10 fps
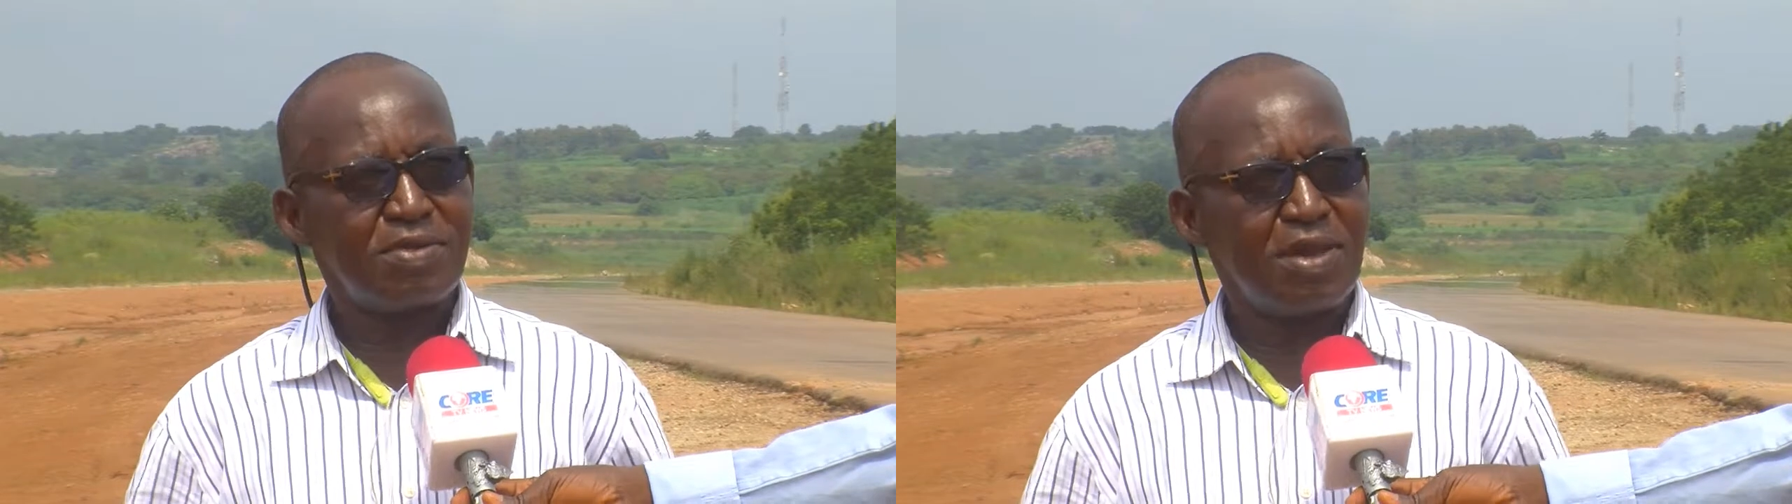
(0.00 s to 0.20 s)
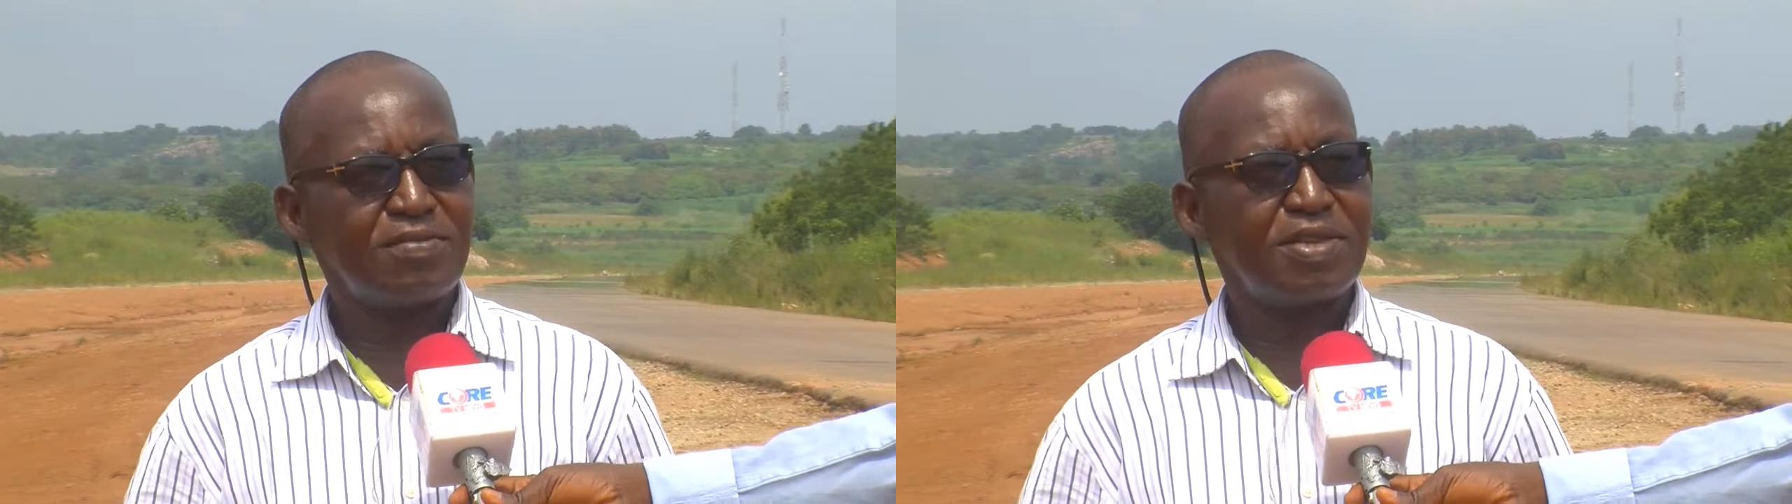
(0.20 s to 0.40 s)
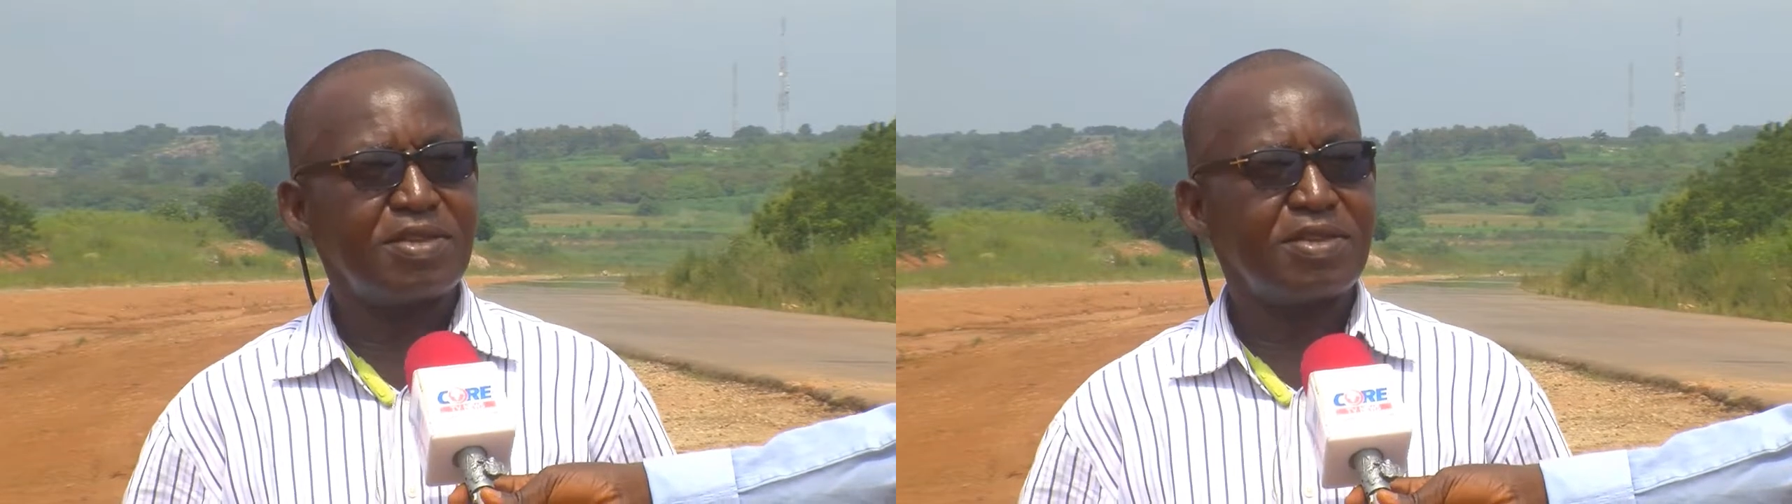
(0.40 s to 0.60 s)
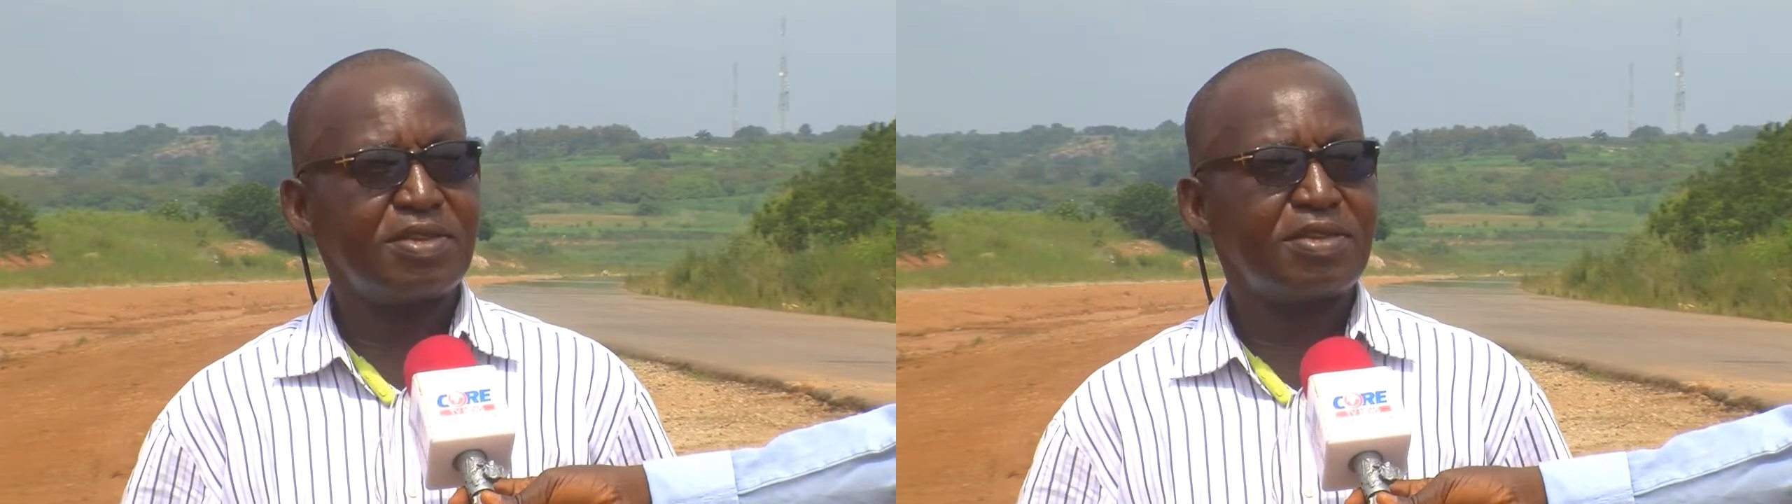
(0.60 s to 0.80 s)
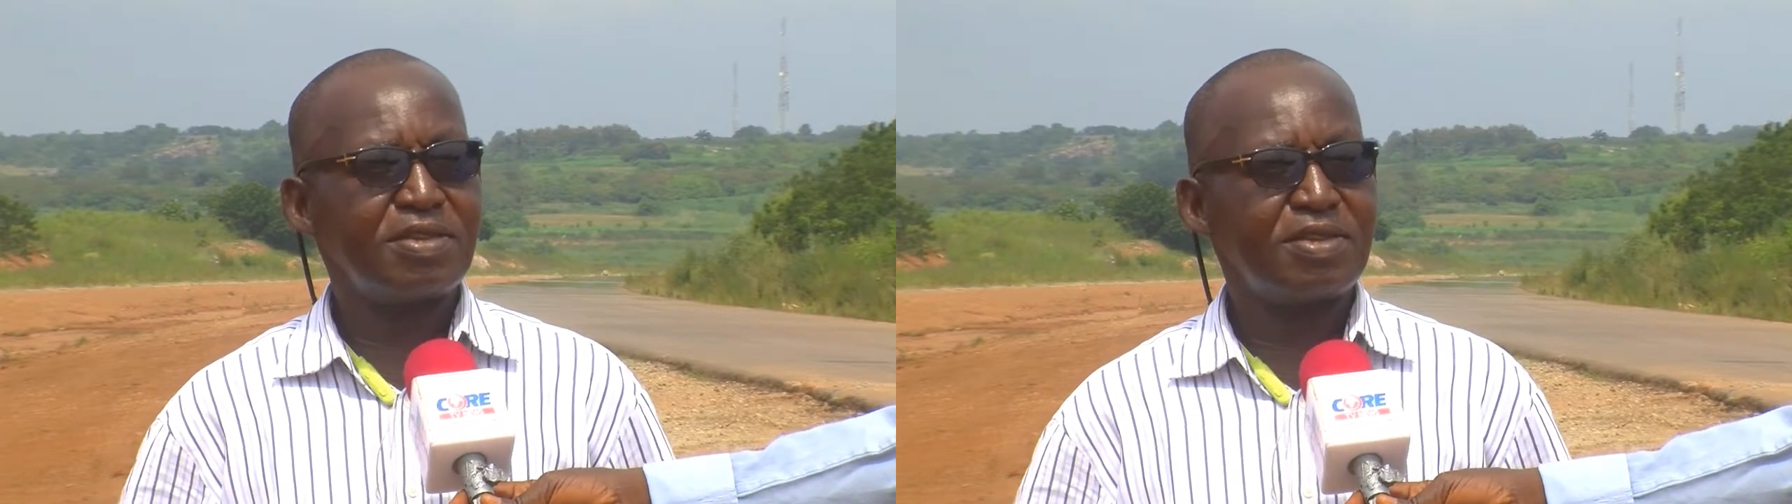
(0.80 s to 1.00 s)
you have
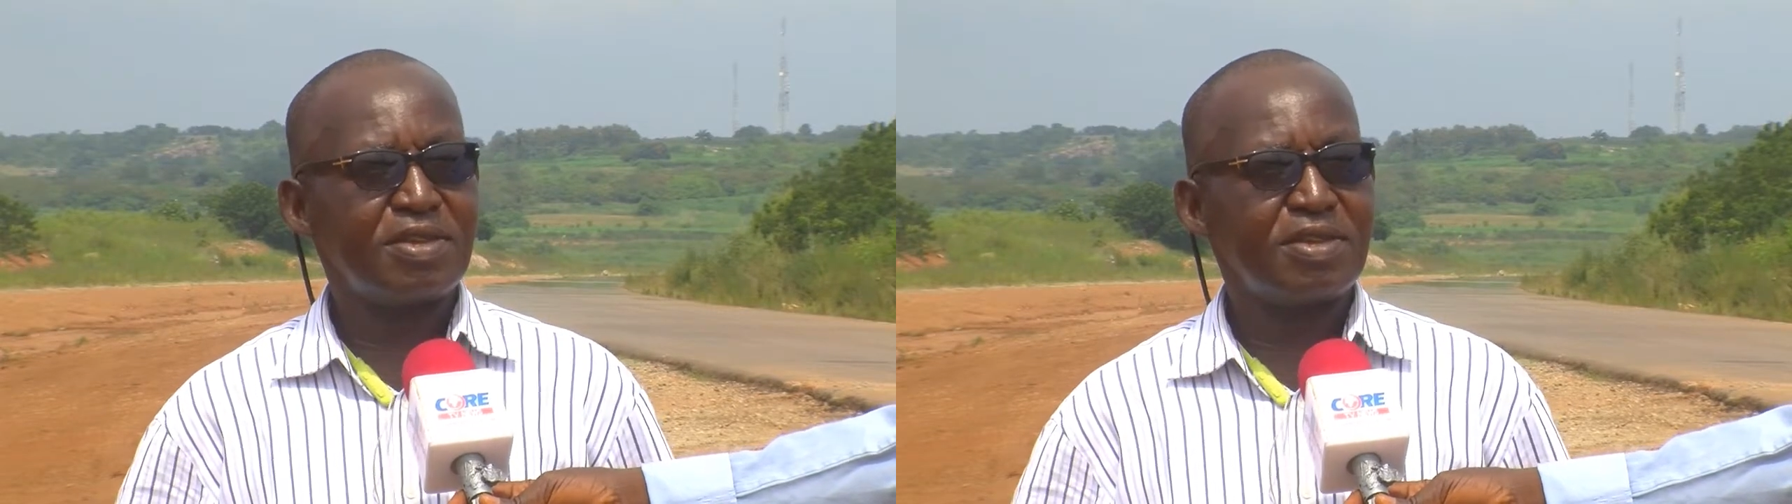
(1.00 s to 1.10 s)
the